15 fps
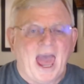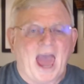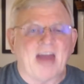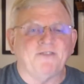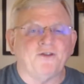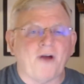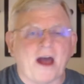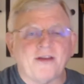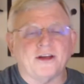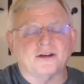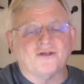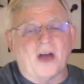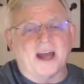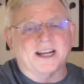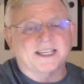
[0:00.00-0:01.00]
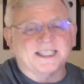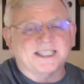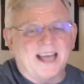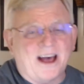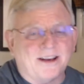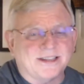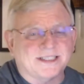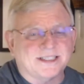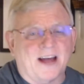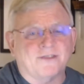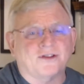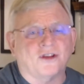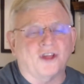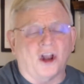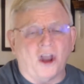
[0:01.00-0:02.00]
And if you're out there trying to sell
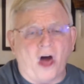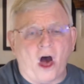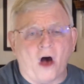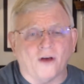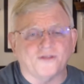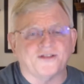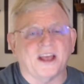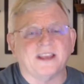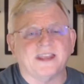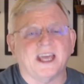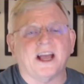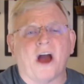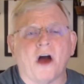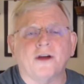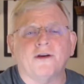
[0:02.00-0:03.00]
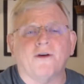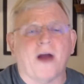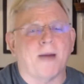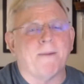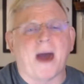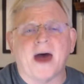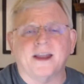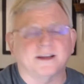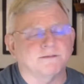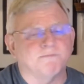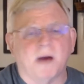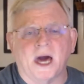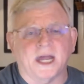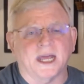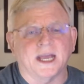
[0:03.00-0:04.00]
stuff to the lost, they think all you're about is
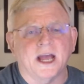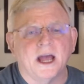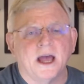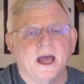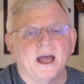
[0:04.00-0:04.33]
money.